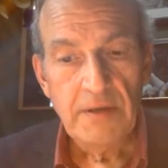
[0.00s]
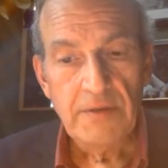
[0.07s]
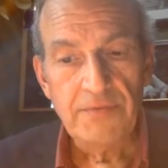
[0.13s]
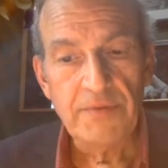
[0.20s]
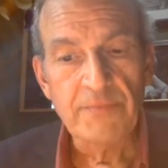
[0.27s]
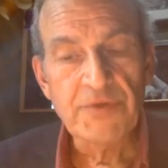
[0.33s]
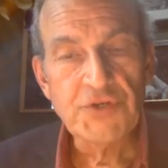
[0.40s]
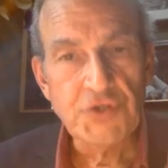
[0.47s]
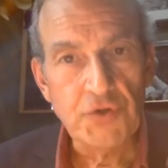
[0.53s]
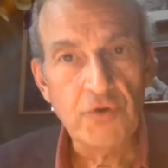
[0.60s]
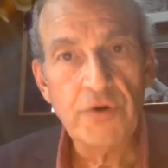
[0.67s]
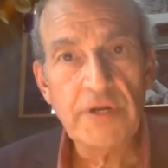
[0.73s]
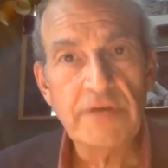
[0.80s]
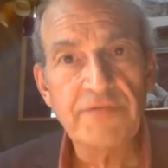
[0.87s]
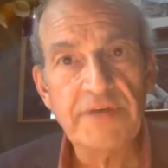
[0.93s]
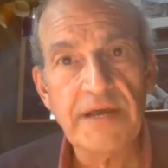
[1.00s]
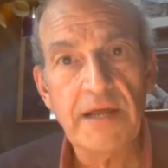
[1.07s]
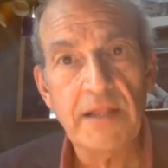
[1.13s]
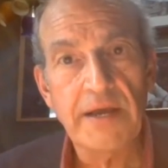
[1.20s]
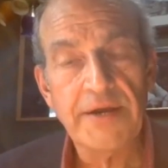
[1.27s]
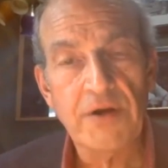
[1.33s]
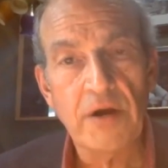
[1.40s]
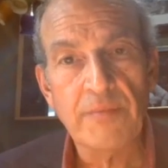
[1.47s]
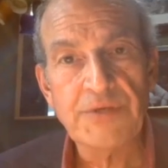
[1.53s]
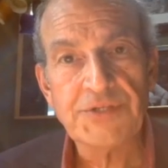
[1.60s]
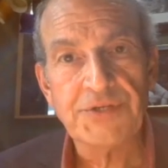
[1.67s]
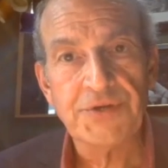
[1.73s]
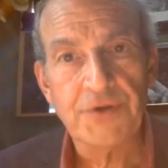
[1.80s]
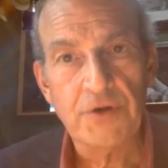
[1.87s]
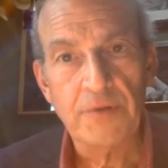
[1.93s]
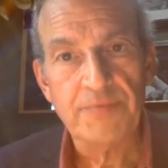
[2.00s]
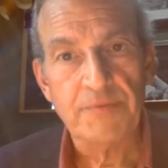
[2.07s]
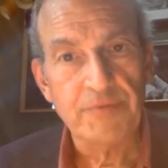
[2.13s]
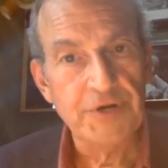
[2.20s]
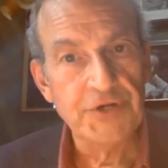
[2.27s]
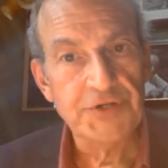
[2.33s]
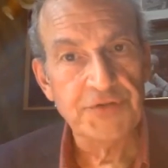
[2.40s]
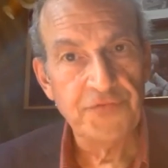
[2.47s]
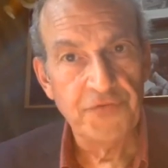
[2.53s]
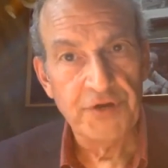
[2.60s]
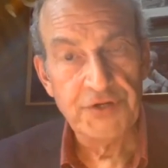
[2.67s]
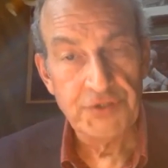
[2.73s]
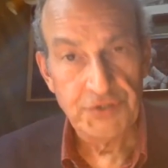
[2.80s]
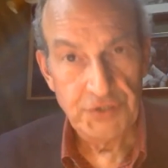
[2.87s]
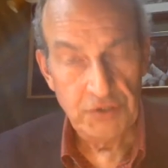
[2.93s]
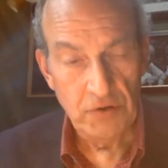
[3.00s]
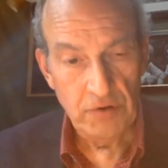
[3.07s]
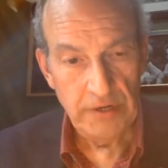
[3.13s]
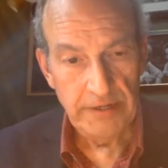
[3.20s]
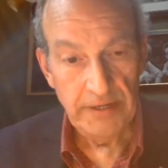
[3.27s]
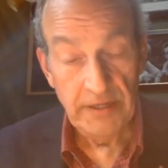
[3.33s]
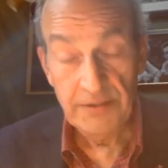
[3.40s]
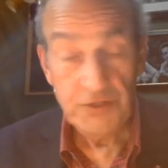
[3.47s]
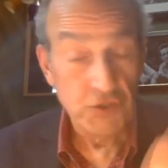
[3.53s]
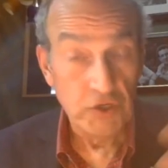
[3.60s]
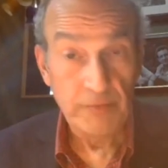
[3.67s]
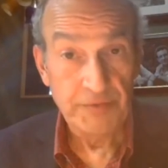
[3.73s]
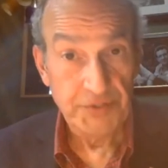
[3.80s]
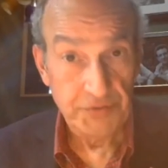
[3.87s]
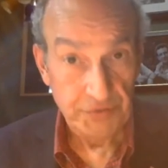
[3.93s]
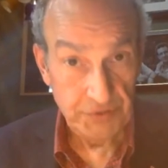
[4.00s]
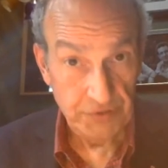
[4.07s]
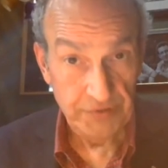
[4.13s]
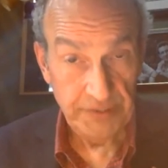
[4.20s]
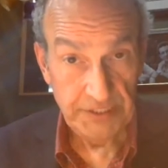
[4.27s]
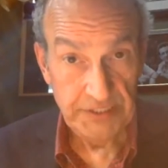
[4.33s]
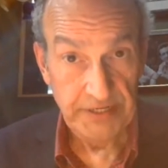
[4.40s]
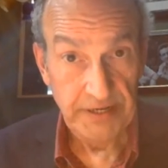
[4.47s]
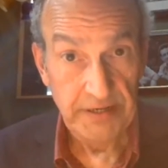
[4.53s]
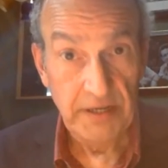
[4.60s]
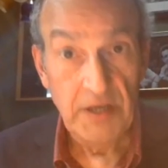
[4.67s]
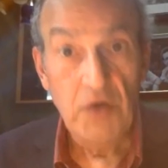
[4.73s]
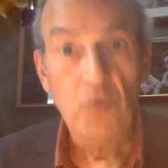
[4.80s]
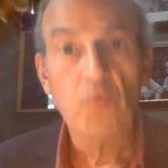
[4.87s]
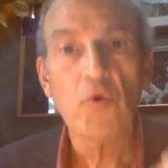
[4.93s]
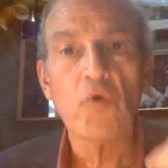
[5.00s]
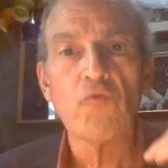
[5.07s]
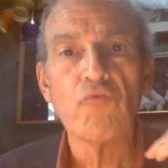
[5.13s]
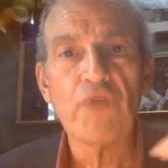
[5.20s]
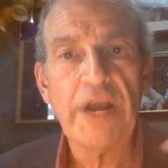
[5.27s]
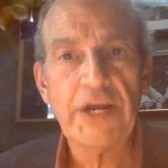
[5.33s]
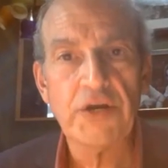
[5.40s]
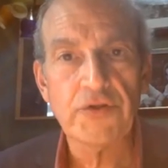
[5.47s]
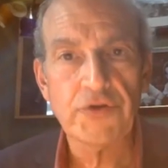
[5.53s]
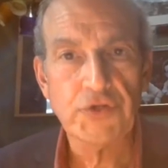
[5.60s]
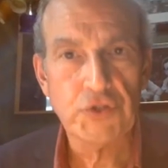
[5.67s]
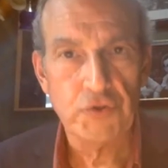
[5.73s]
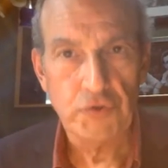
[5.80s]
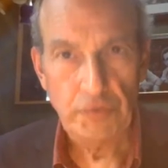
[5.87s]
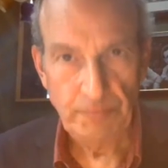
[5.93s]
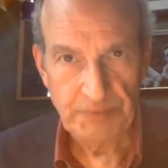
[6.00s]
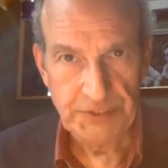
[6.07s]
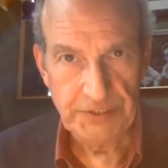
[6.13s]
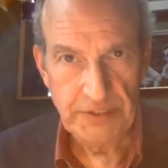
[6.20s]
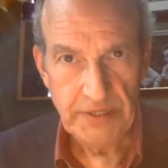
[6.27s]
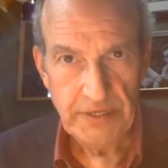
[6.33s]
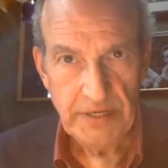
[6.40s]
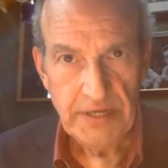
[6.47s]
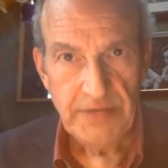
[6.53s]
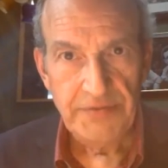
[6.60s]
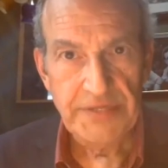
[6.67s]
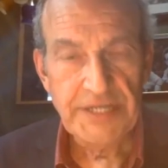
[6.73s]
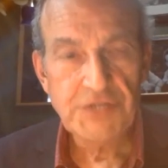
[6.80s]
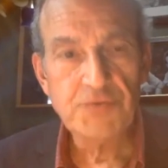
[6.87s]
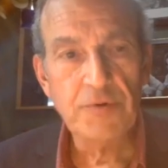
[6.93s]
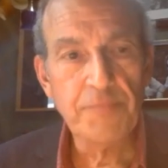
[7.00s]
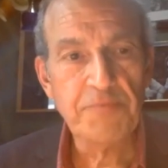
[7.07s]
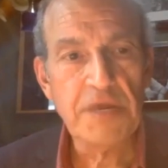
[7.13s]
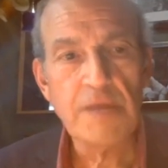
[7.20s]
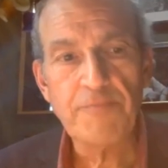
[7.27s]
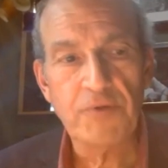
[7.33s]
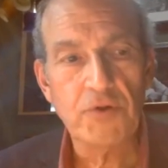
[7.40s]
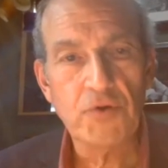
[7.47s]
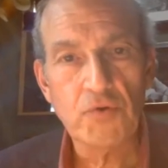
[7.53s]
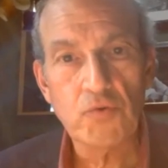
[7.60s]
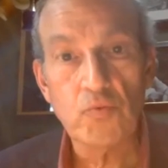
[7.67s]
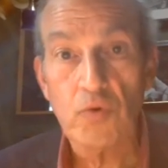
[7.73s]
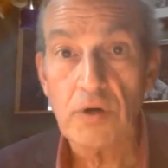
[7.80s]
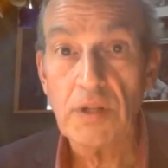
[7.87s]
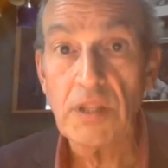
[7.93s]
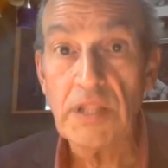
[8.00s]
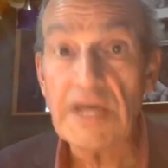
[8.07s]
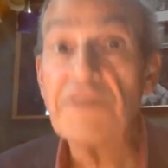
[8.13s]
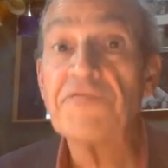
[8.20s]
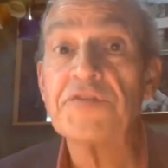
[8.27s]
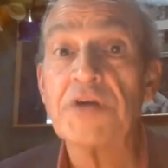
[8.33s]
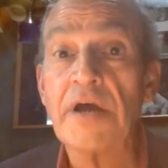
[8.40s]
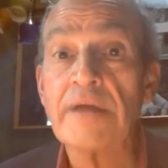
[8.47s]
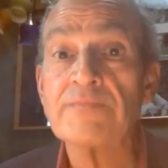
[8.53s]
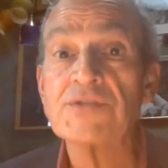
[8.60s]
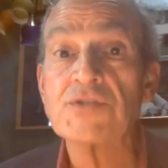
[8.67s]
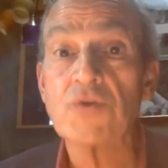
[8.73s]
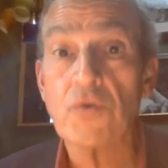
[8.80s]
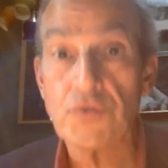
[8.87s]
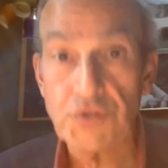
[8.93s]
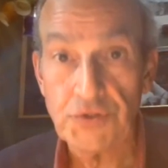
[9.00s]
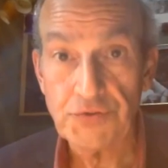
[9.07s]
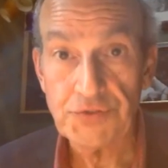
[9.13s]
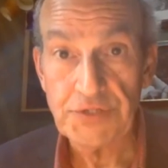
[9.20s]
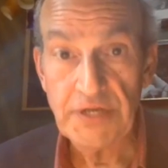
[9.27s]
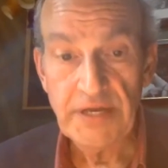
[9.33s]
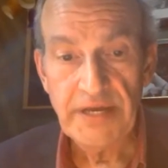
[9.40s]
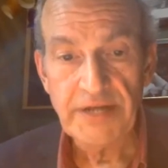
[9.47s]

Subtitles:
The majority of the Allied armies in Europe, the British and the French and so on, and the Germans to a certain extent, were regular troops. These were people who were lifetime soldiers.